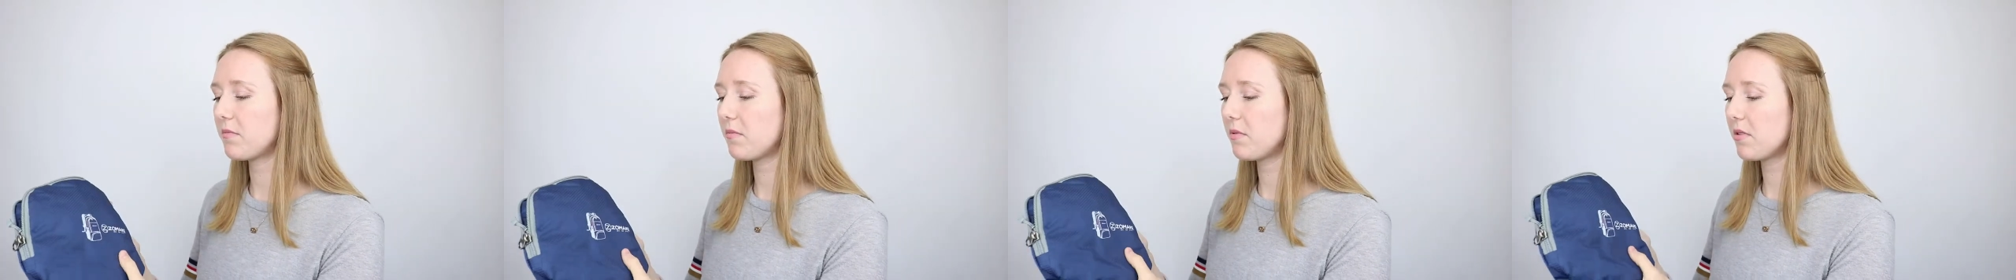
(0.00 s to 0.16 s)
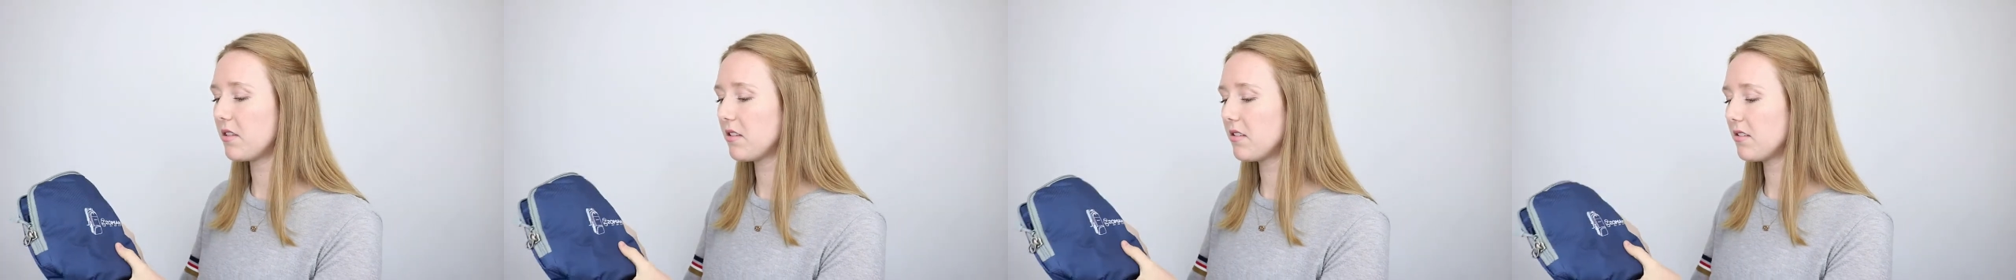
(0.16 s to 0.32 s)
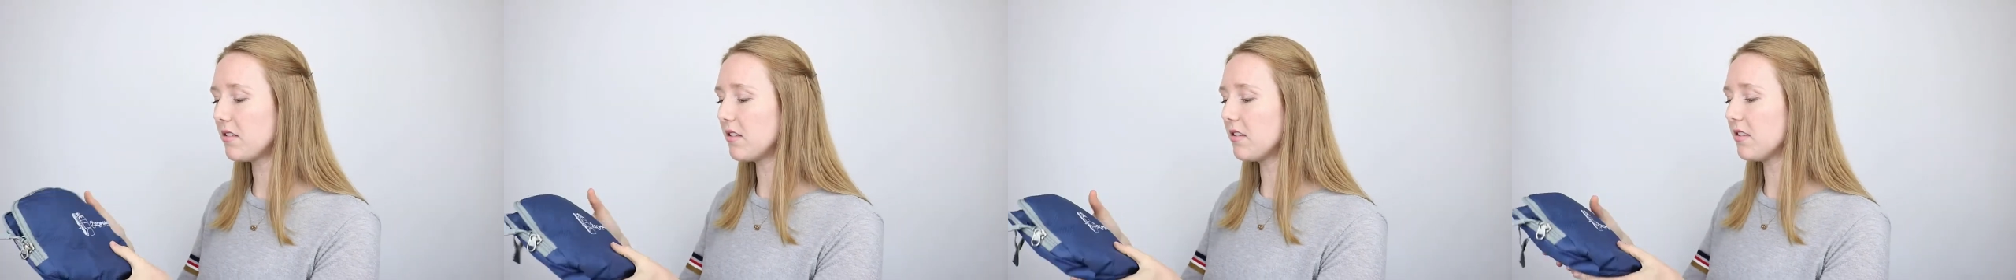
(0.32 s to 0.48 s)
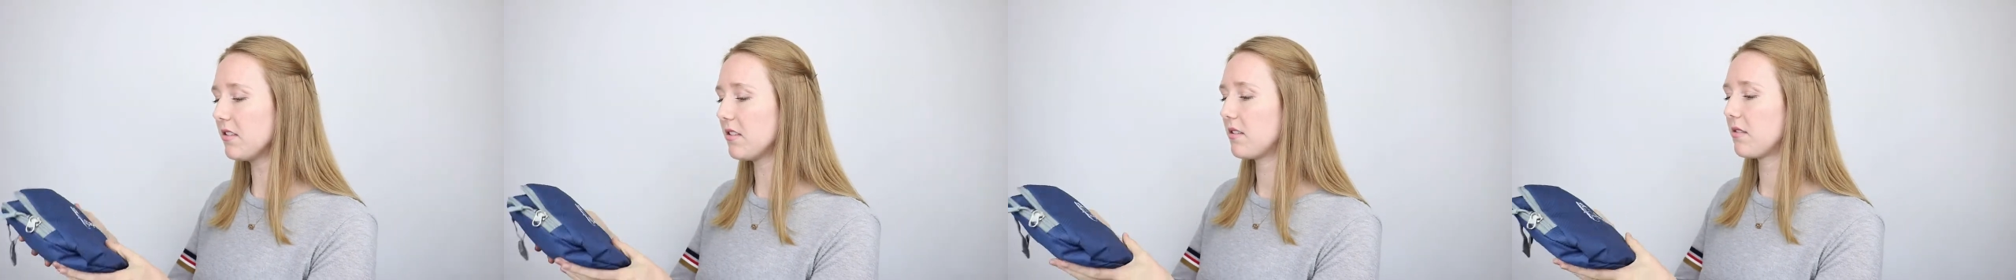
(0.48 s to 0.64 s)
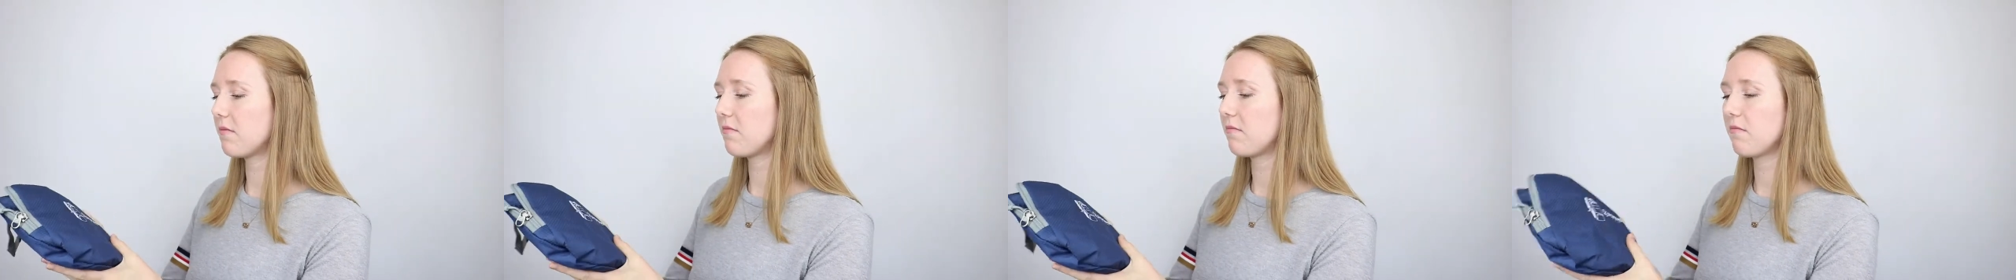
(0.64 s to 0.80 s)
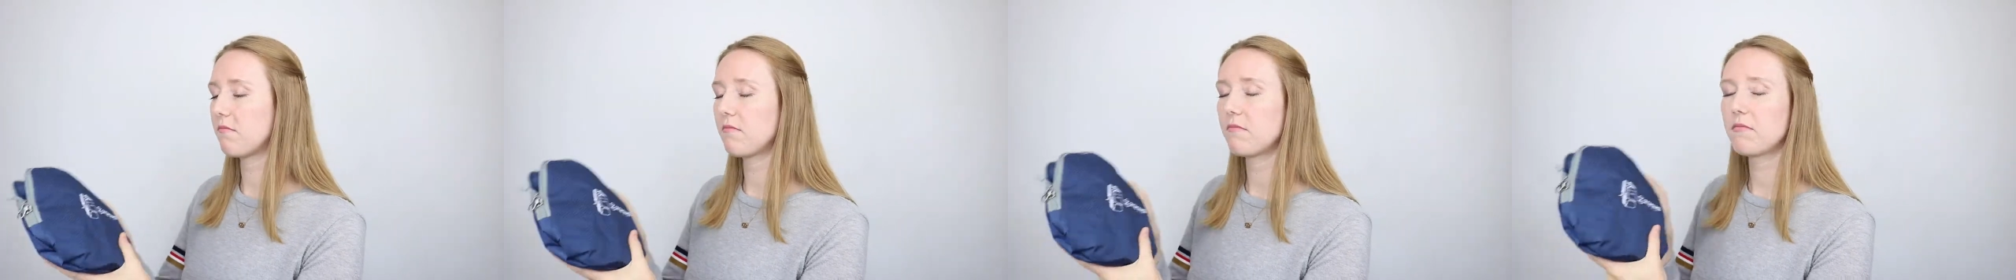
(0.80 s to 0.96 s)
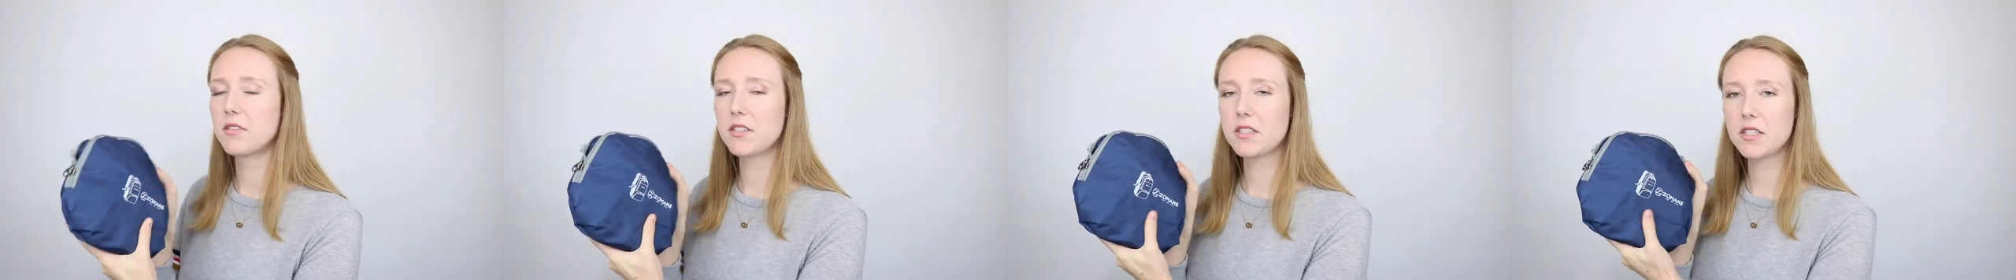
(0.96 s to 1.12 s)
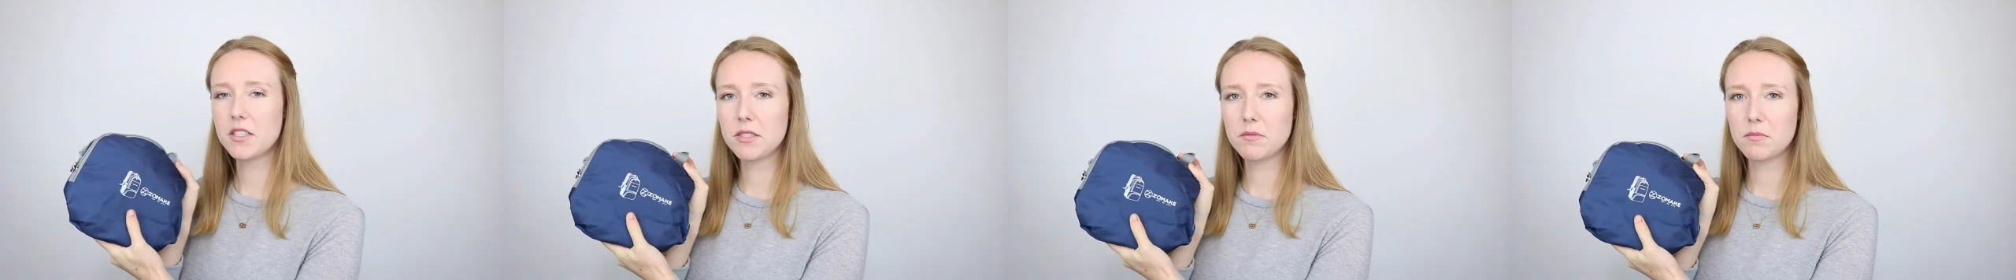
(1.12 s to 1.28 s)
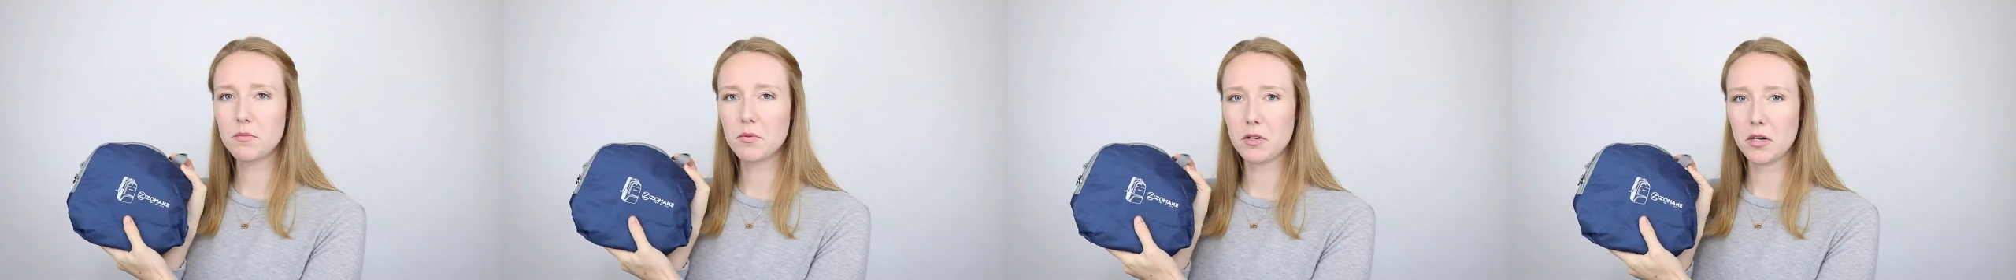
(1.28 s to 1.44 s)
but this
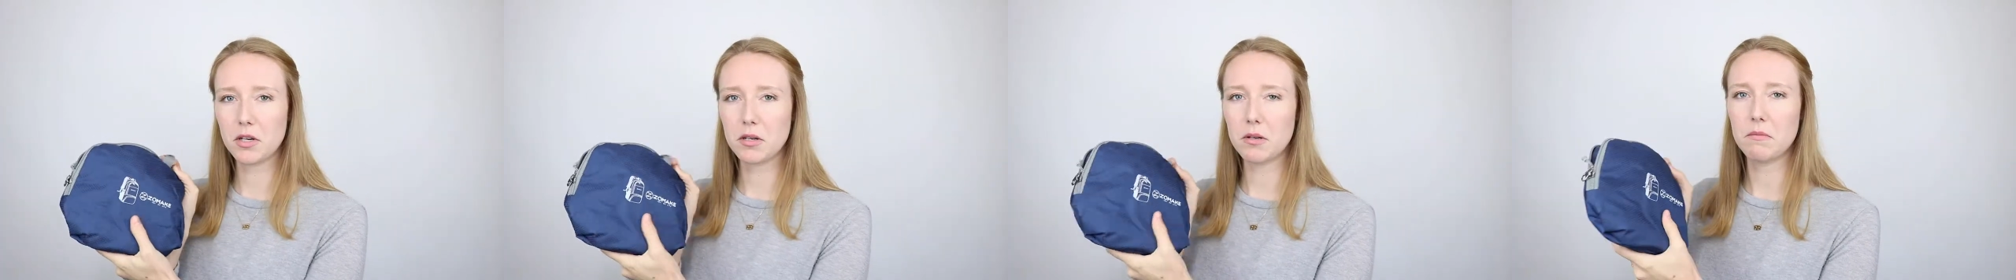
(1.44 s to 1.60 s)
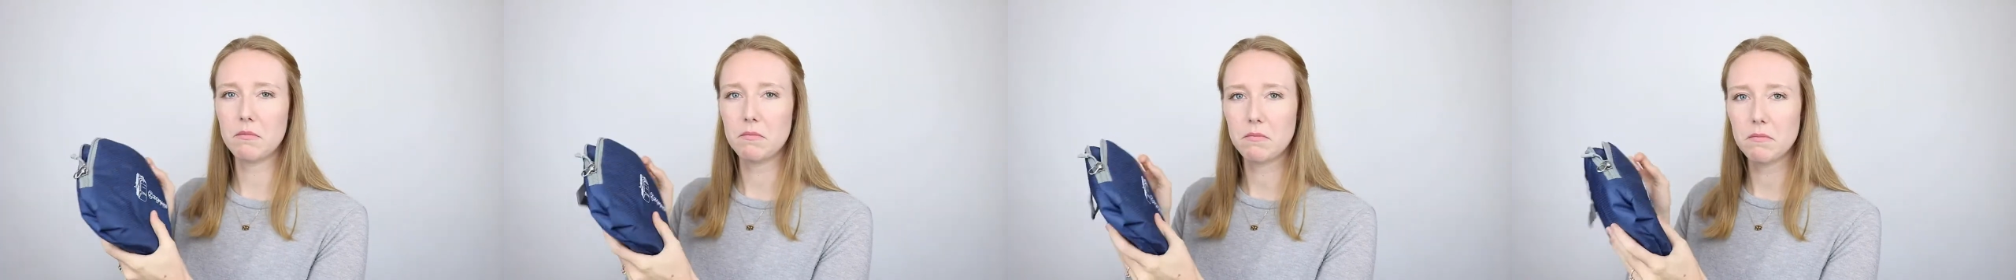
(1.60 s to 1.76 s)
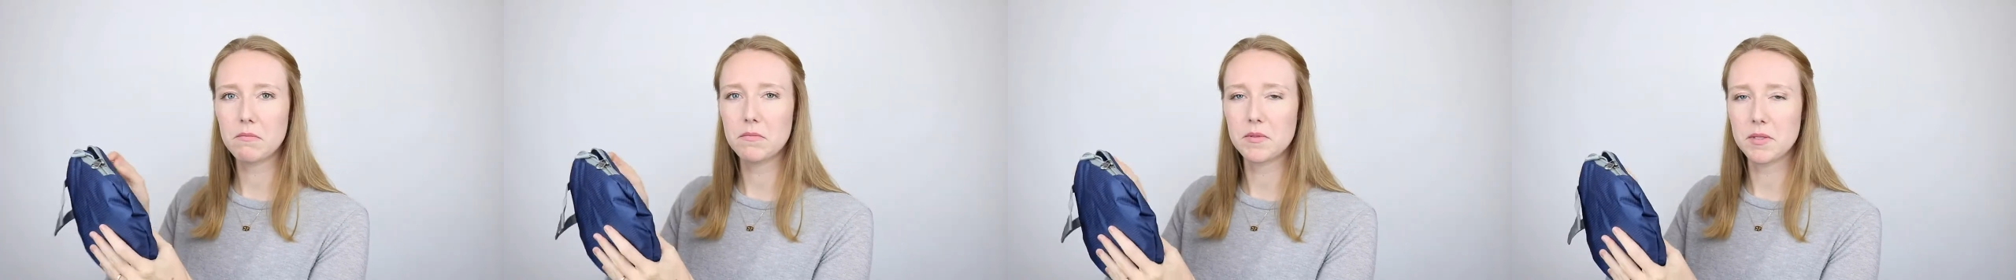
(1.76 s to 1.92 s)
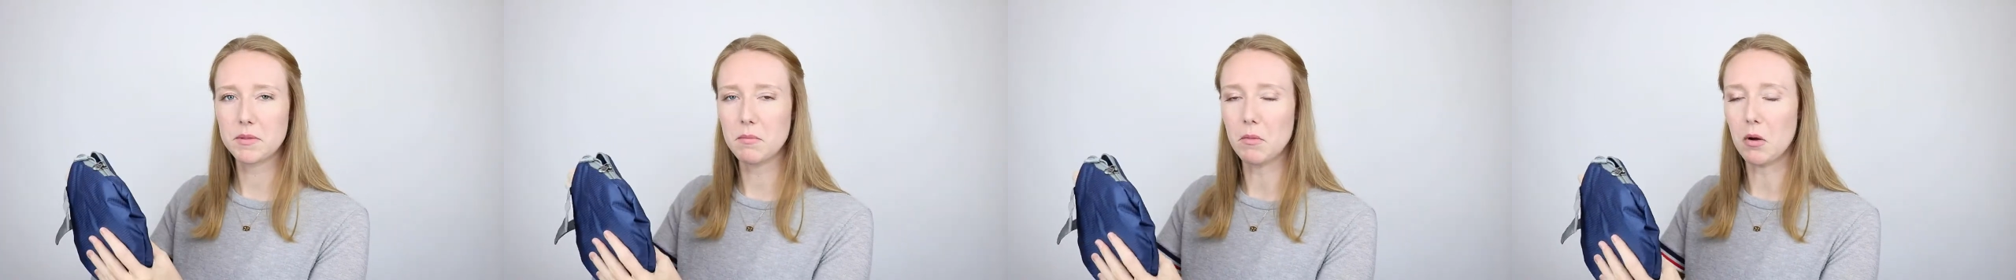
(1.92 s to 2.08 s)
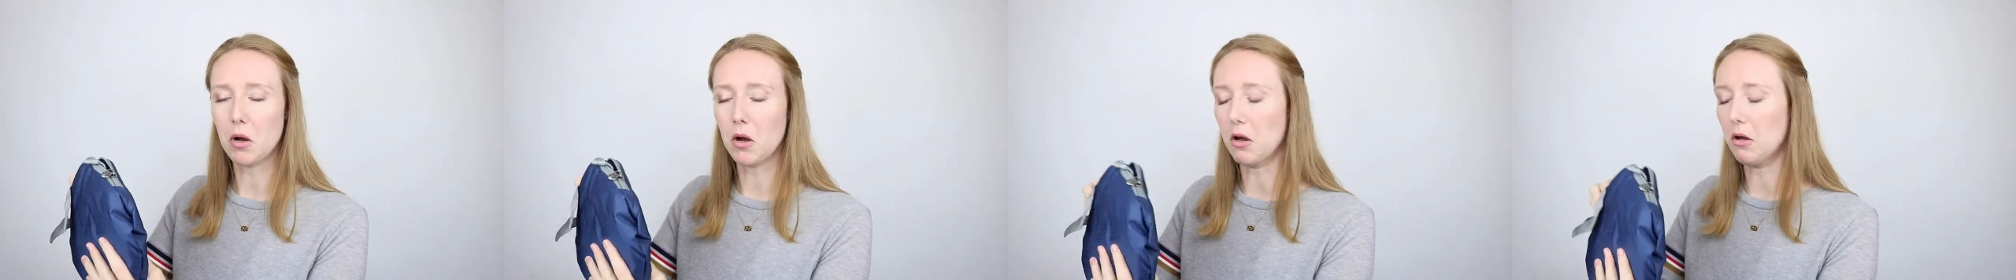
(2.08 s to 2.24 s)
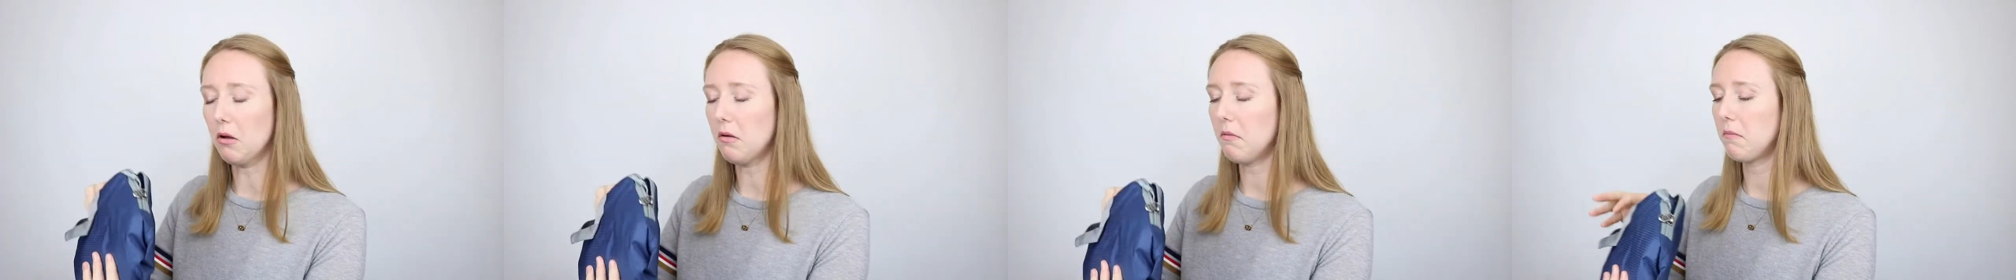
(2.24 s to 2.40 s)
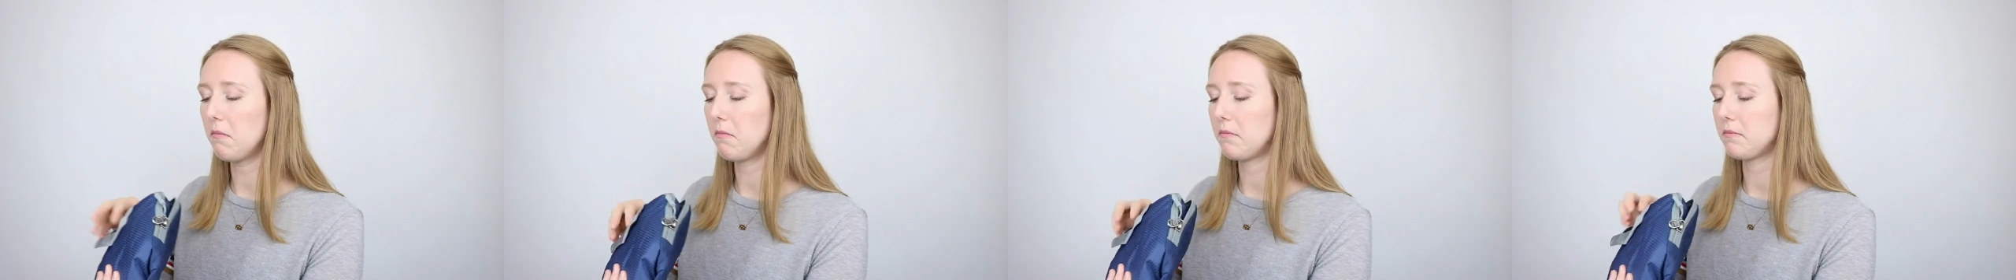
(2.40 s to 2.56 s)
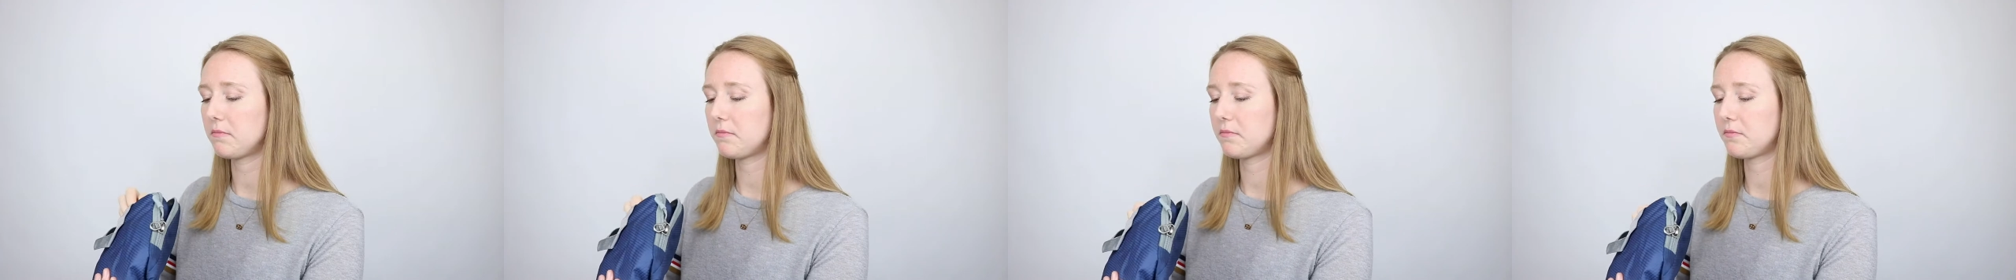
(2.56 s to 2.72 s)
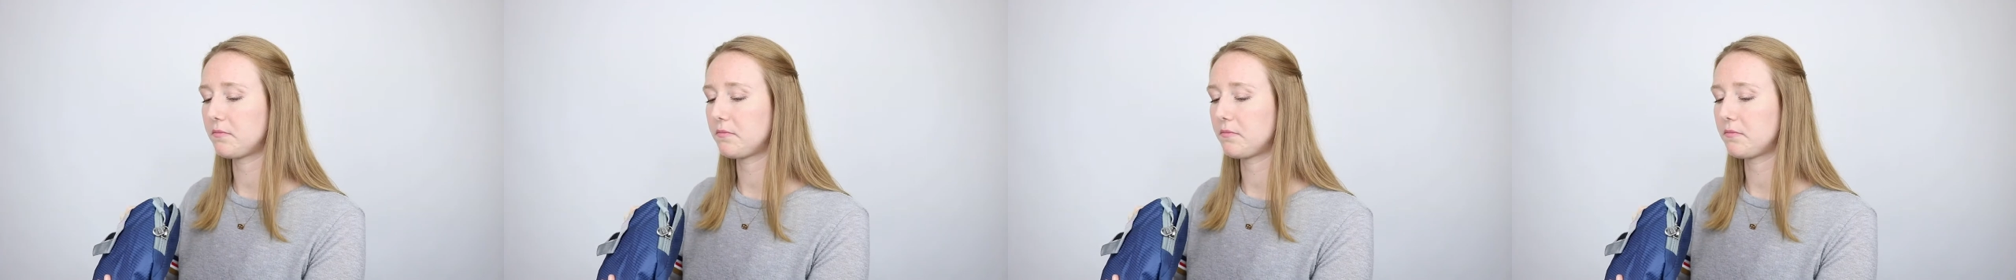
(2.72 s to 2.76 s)
is pretty small.